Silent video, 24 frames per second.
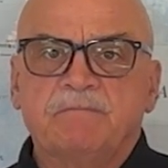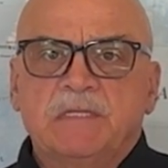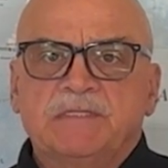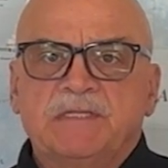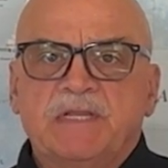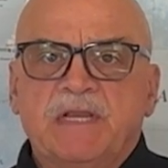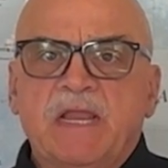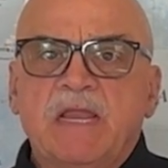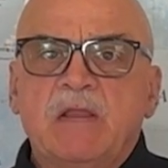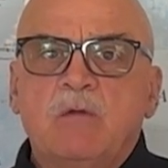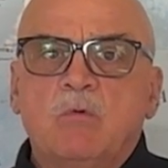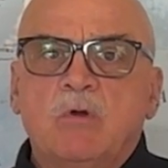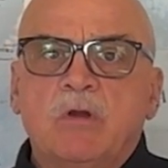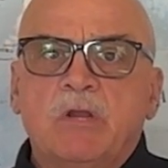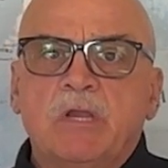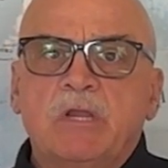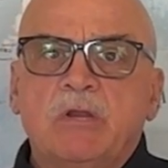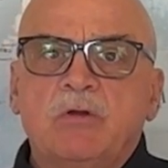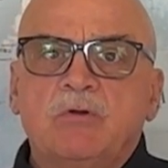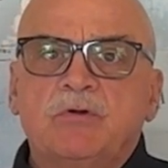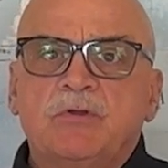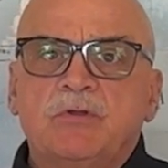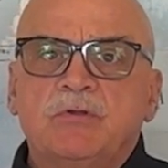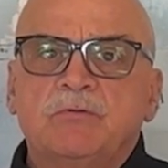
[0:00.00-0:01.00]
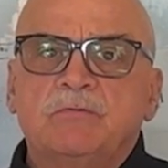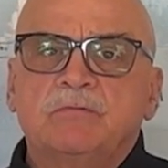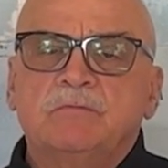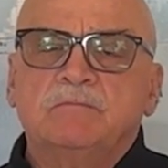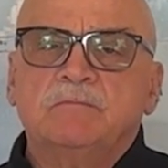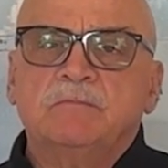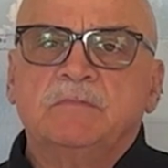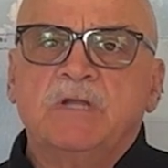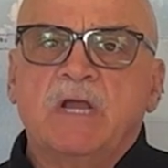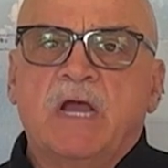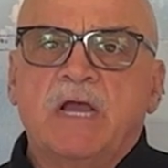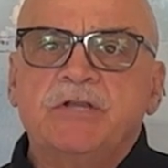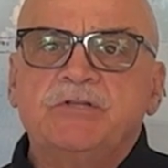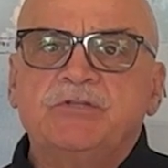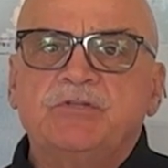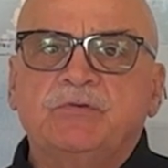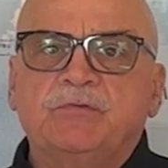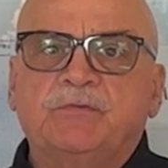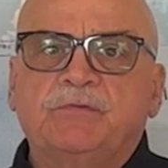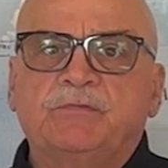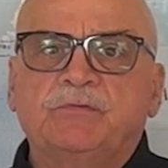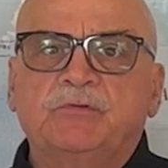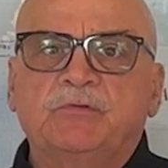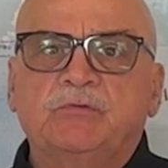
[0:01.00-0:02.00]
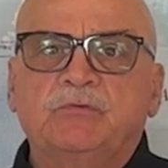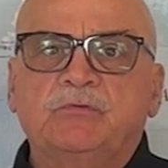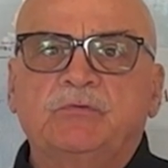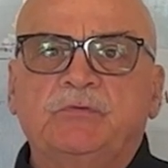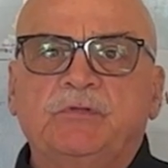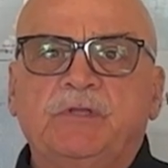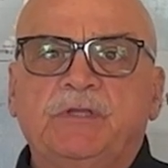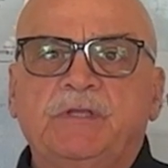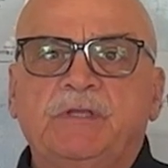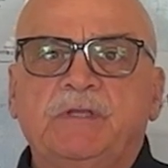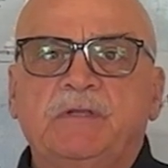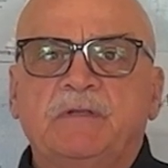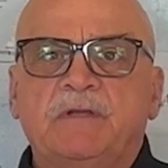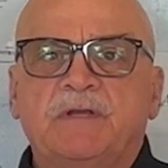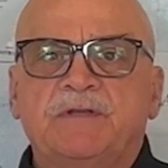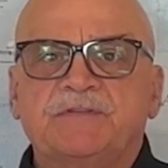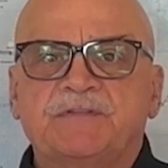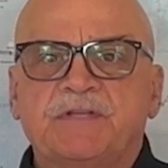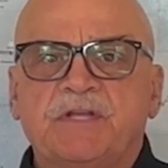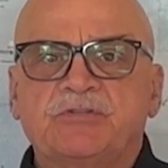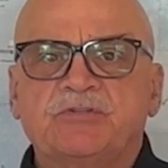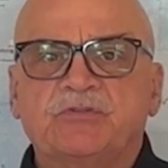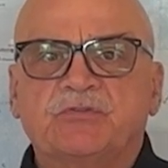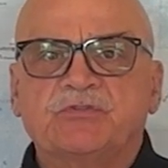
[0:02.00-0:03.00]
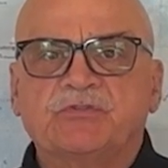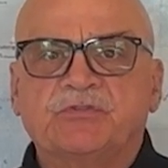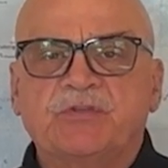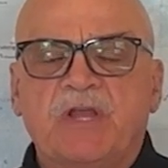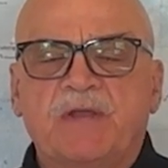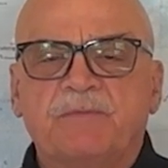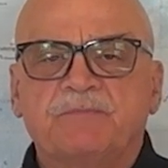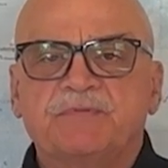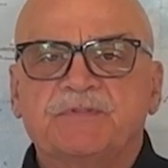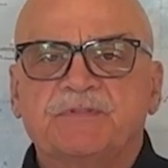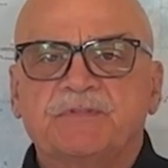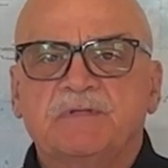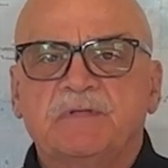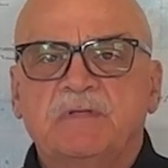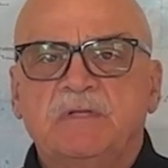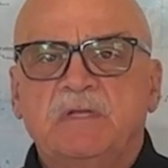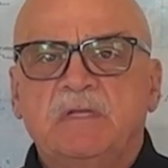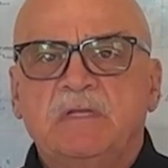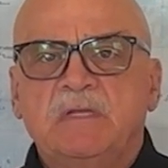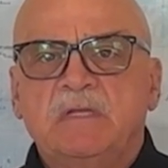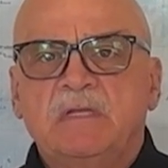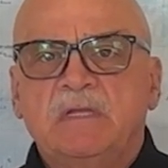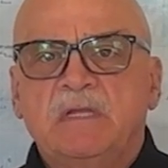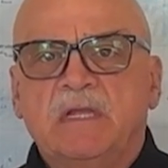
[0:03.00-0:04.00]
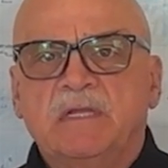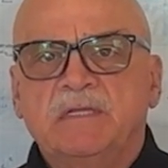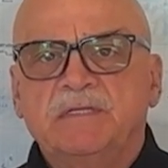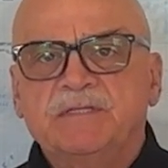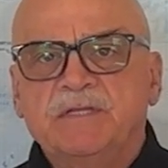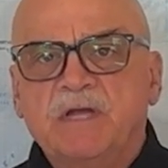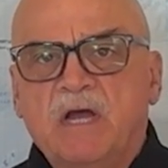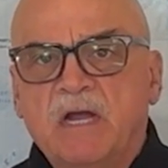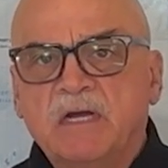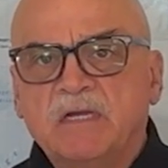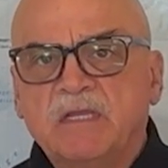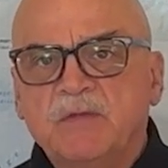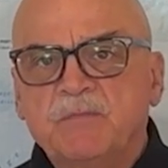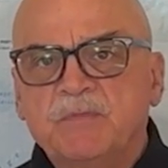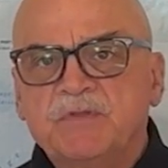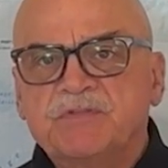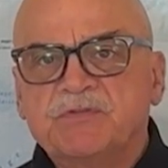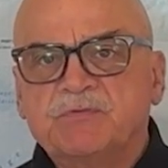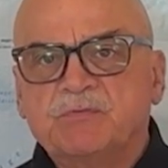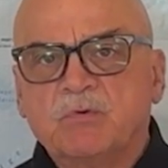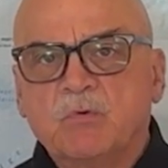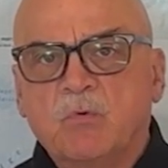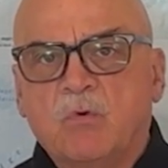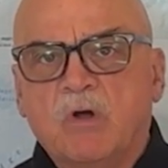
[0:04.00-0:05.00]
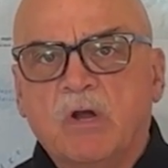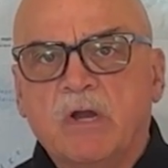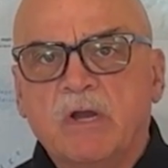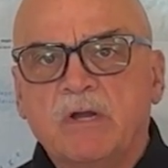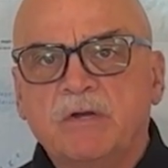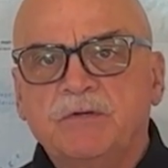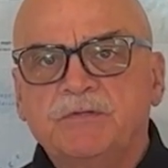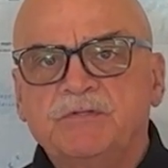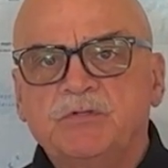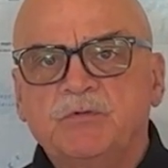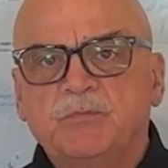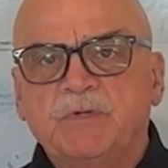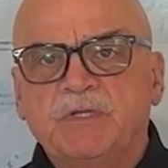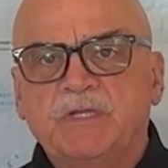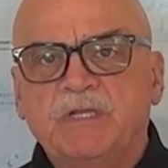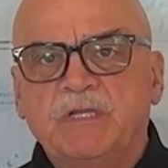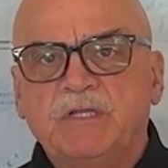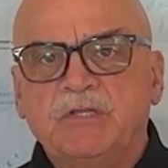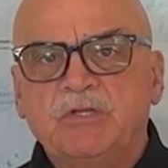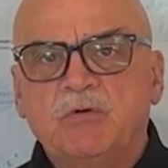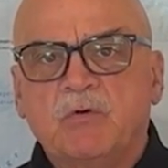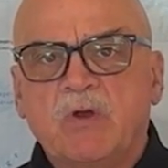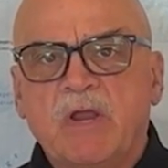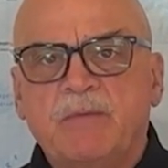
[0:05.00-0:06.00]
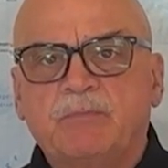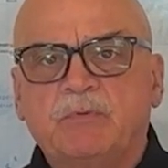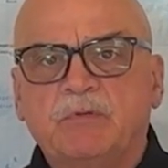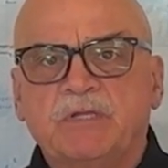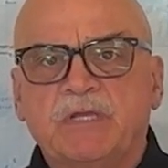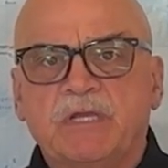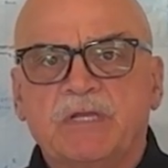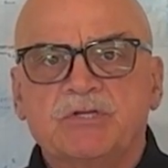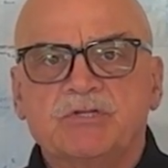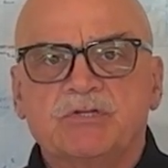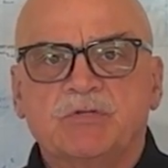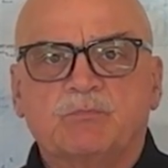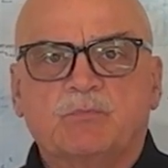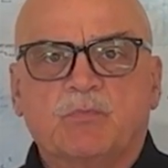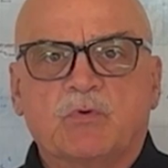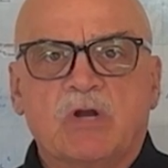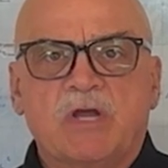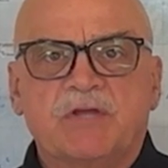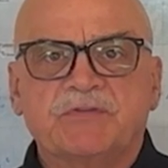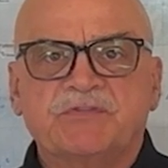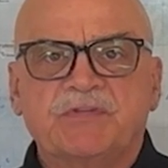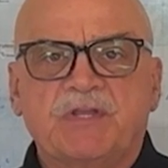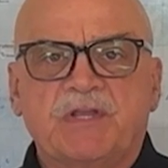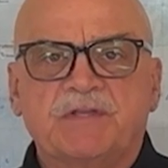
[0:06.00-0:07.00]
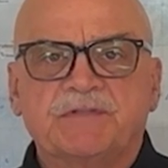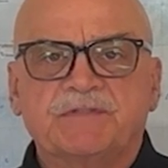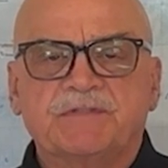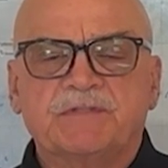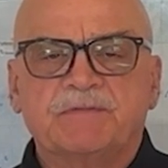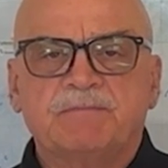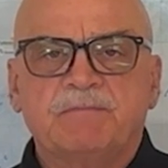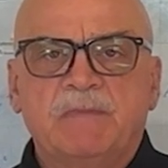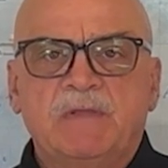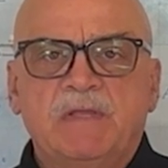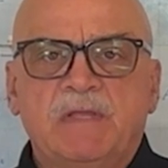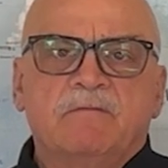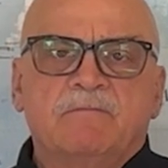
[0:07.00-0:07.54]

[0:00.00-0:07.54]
Today, we're here to guide you through the essential steps and documents required to begin your application process.